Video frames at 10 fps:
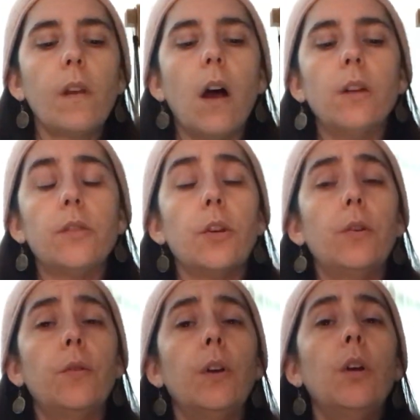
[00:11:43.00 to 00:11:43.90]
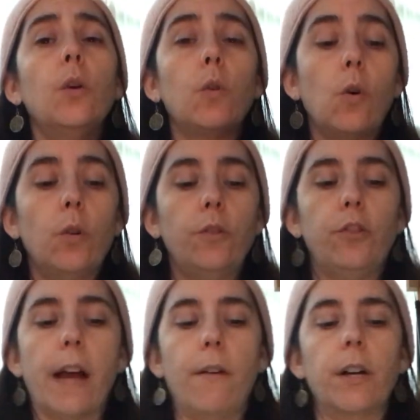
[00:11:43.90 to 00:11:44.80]
Also, cold
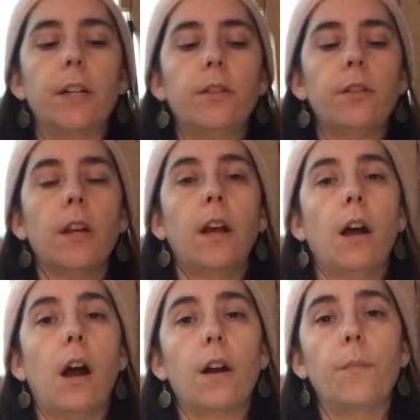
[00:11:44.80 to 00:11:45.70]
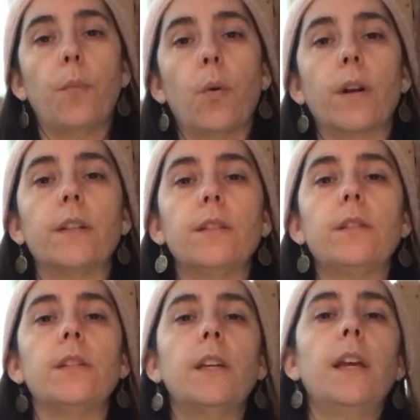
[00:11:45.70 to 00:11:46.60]
showers are important.